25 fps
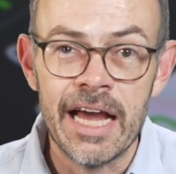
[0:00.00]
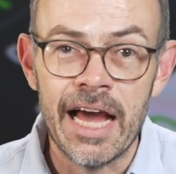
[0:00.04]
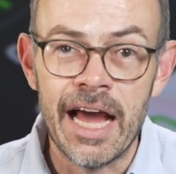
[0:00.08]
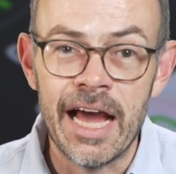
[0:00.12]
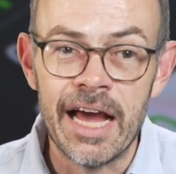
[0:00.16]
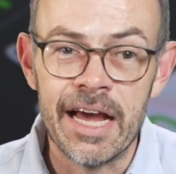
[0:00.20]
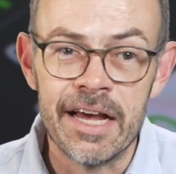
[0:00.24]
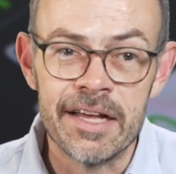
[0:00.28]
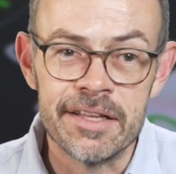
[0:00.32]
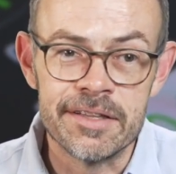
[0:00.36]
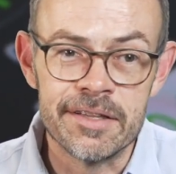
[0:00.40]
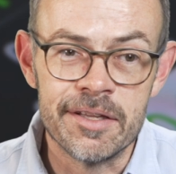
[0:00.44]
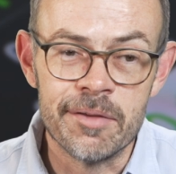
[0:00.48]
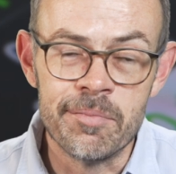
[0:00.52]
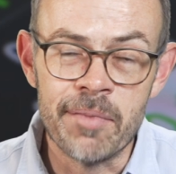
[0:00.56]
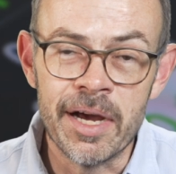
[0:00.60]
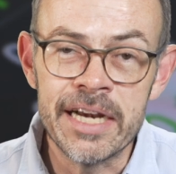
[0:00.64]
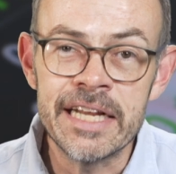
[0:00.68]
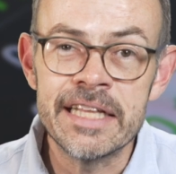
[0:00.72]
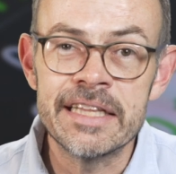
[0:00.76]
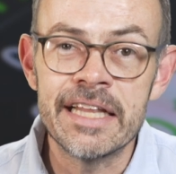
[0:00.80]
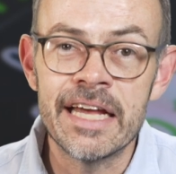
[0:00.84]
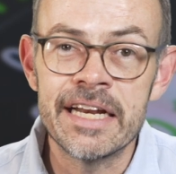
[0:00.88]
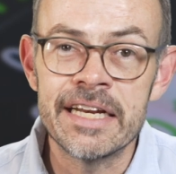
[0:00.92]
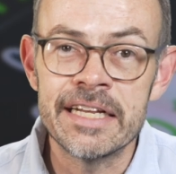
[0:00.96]
The
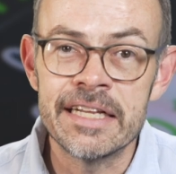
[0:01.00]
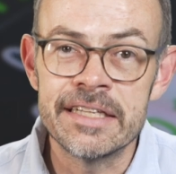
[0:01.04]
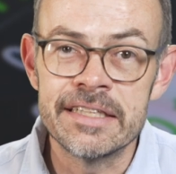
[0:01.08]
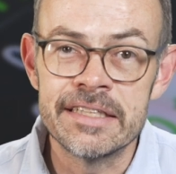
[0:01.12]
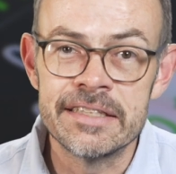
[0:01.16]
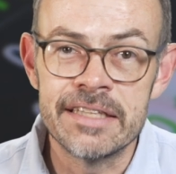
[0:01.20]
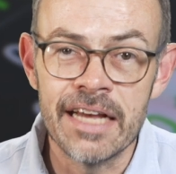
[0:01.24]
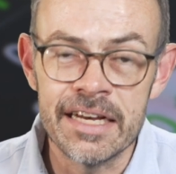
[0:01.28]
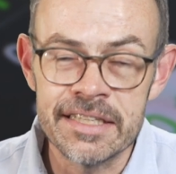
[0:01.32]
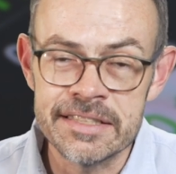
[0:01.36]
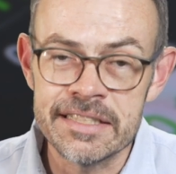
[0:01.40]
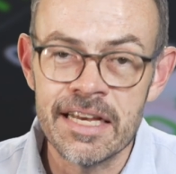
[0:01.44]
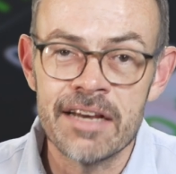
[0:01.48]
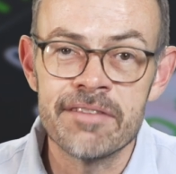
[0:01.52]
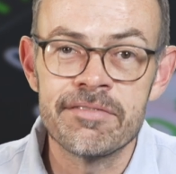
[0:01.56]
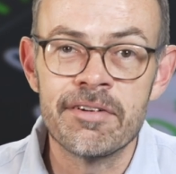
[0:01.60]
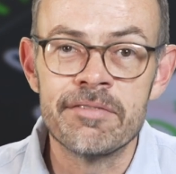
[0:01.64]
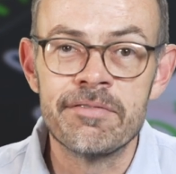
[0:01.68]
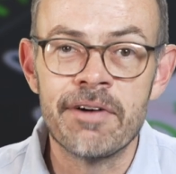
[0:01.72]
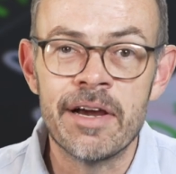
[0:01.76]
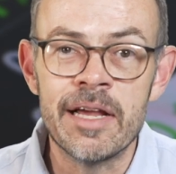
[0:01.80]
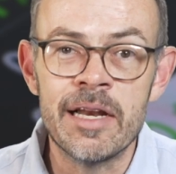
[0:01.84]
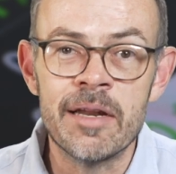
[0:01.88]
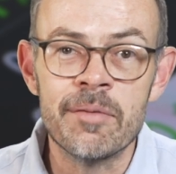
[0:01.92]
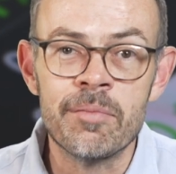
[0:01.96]
money that he does have
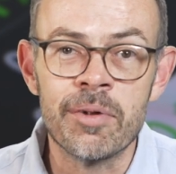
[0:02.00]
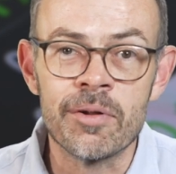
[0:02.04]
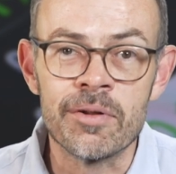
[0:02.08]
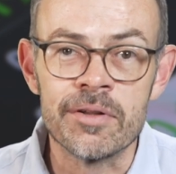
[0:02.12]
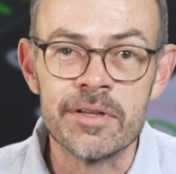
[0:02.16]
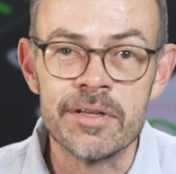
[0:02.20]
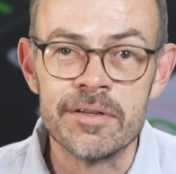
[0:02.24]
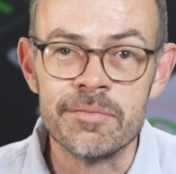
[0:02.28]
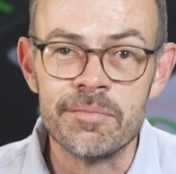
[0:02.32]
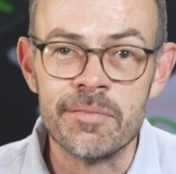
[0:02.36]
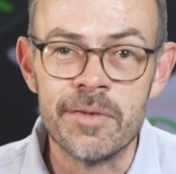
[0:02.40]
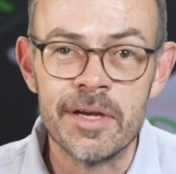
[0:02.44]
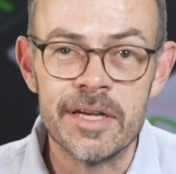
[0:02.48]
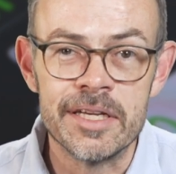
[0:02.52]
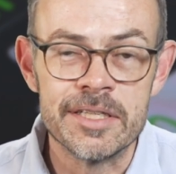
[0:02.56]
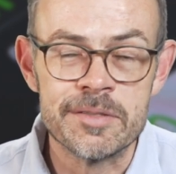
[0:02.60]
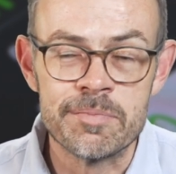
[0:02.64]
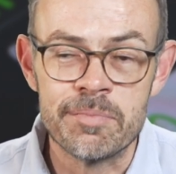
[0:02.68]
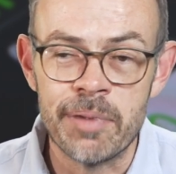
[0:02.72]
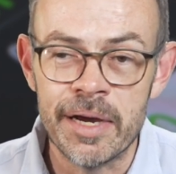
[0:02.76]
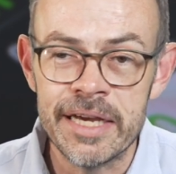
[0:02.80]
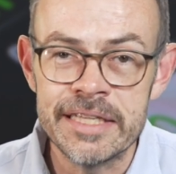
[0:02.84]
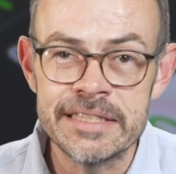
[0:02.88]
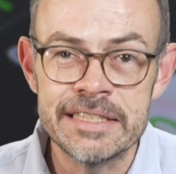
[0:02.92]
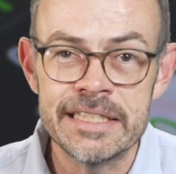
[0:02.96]
available is
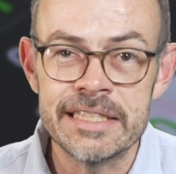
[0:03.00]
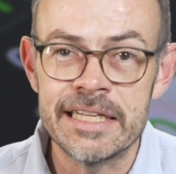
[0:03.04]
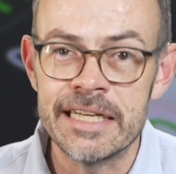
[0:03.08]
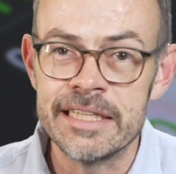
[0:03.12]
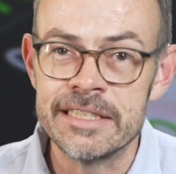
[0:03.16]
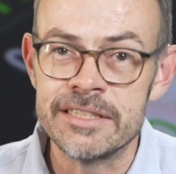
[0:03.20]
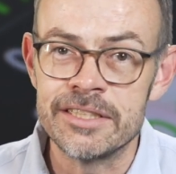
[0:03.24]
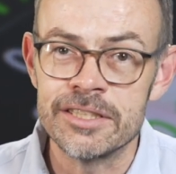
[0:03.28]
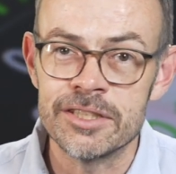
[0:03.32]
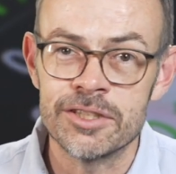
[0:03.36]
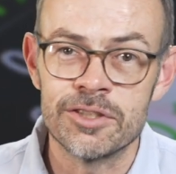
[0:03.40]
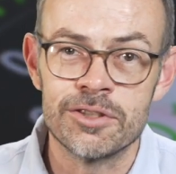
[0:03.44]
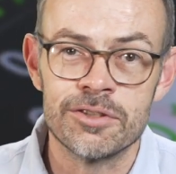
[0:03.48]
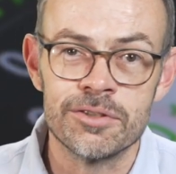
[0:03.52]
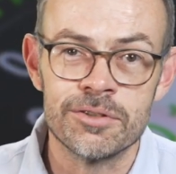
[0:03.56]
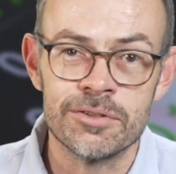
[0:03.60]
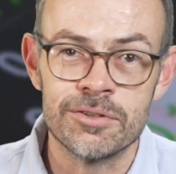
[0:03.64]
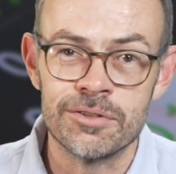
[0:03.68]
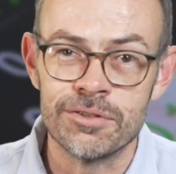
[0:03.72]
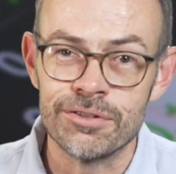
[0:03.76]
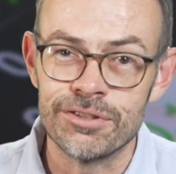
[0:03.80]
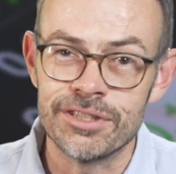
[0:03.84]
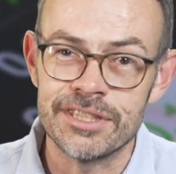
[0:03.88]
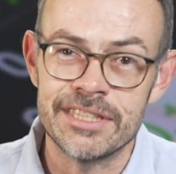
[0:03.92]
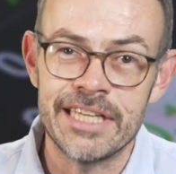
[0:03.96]
basically just
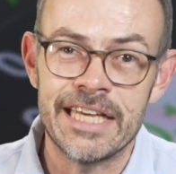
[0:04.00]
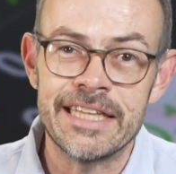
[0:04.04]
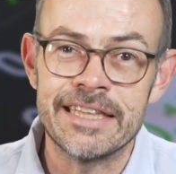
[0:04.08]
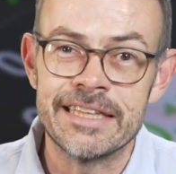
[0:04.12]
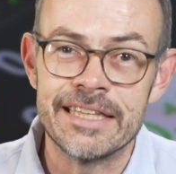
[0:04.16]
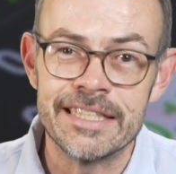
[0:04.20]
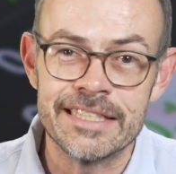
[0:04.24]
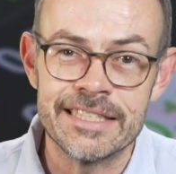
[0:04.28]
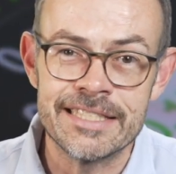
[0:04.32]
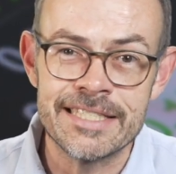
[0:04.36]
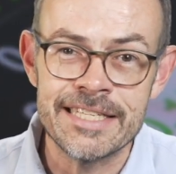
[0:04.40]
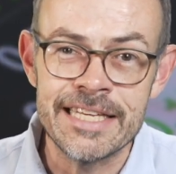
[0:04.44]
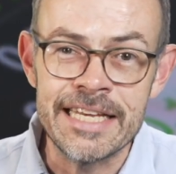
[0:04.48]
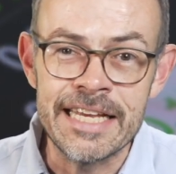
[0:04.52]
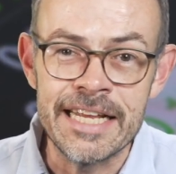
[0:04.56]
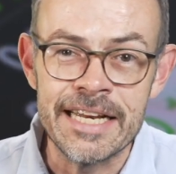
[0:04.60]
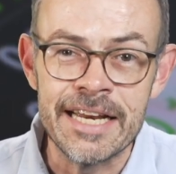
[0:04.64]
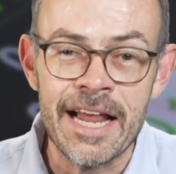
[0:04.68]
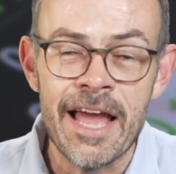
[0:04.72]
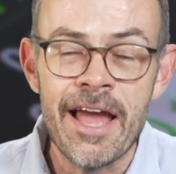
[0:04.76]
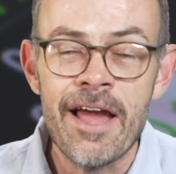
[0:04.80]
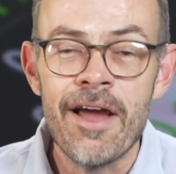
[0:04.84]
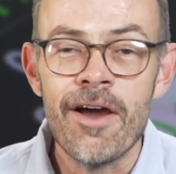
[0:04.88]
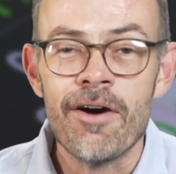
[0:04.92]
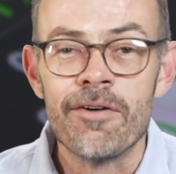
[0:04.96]
to set the scene
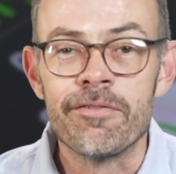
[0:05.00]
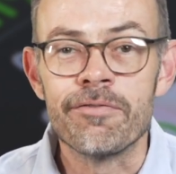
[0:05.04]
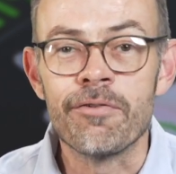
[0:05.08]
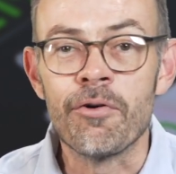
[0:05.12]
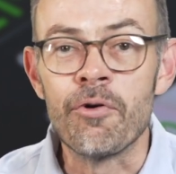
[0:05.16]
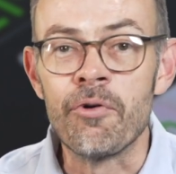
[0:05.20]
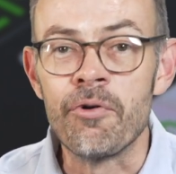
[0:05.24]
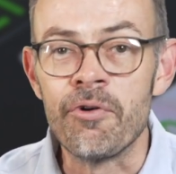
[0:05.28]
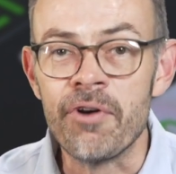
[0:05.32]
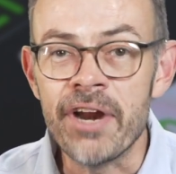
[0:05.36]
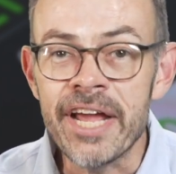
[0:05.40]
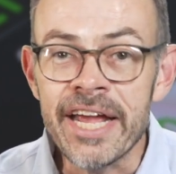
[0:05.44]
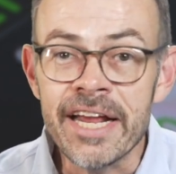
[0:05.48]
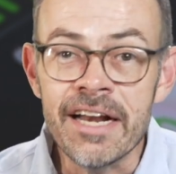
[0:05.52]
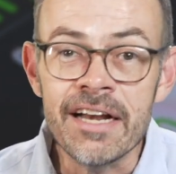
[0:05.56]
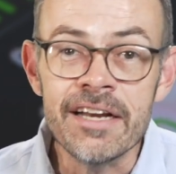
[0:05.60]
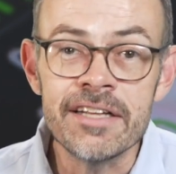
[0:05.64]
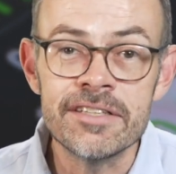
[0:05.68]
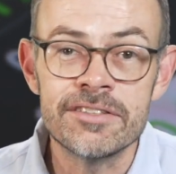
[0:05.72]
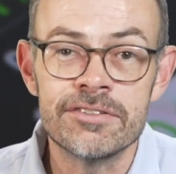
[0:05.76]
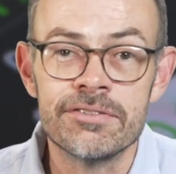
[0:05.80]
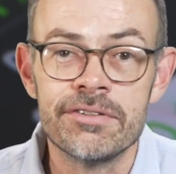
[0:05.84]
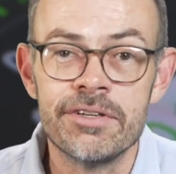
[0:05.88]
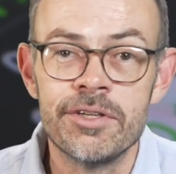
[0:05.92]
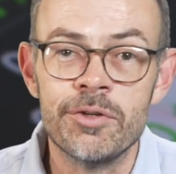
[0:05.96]
for
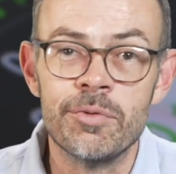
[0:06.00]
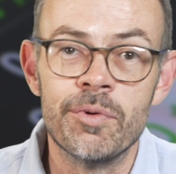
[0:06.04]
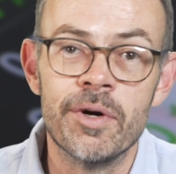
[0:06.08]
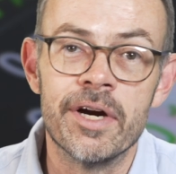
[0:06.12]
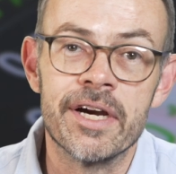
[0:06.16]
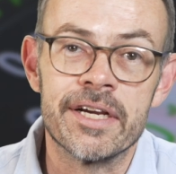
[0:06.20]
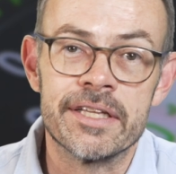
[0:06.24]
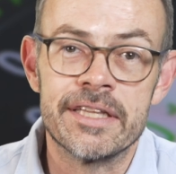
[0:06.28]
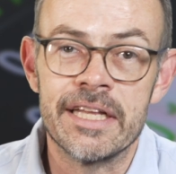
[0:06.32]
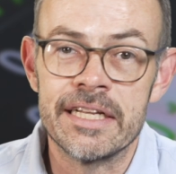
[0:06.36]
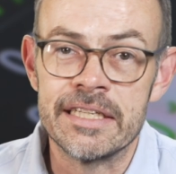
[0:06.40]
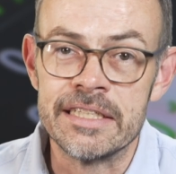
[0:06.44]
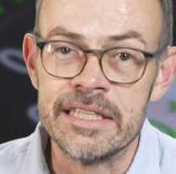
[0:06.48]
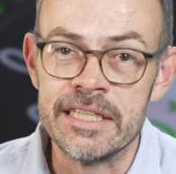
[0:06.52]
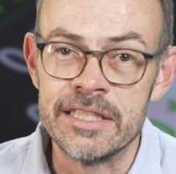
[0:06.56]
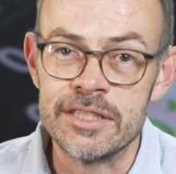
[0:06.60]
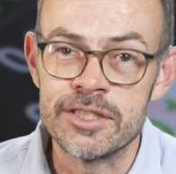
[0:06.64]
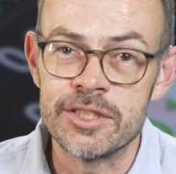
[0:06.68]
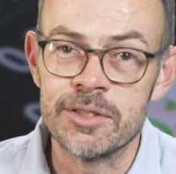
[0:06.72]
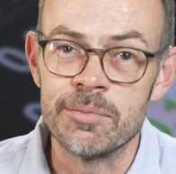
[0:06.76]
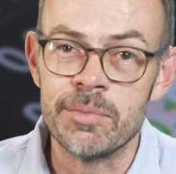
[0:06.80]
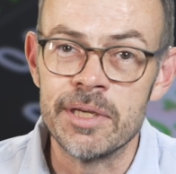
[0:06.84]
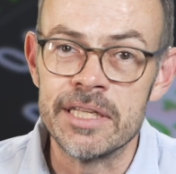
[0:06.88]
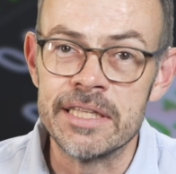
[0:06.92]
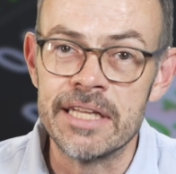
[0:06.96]
regulatory work that needs
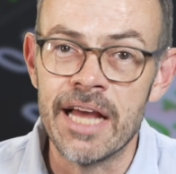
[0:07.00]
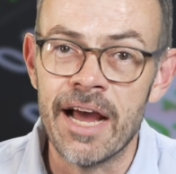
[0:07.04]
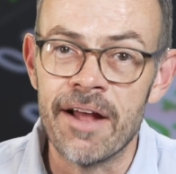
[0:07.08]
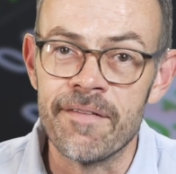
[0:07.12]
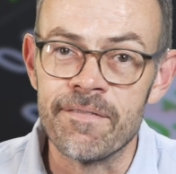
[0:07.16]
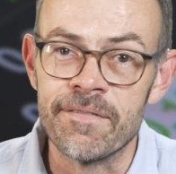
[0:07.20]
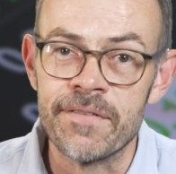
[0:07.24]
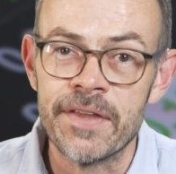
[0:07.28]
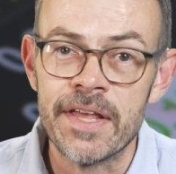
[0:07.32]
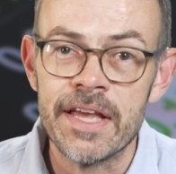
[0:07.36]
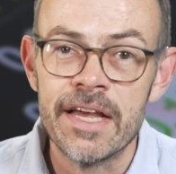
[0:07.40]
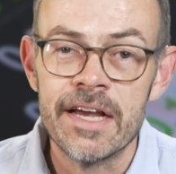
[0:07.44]
to be done.